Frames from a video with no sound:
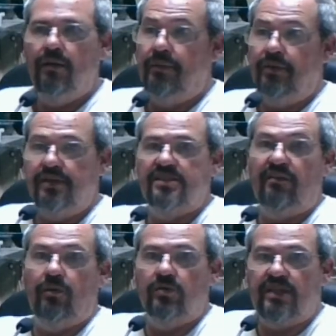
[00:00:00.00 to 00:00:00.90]
Building
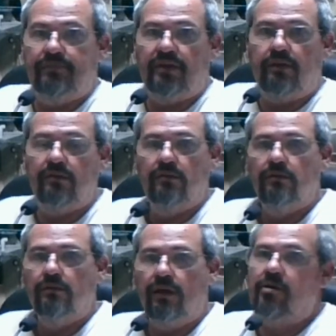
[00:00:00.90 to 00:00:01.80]
7 was empty.
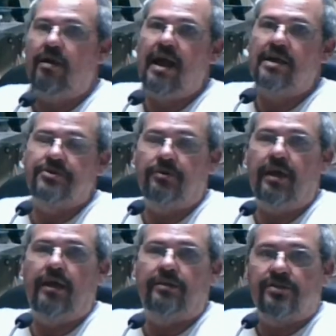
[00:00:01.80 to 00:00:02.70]
It crashed.
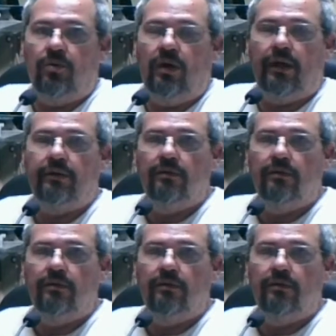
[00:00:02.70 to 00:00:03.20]
Okay, so what?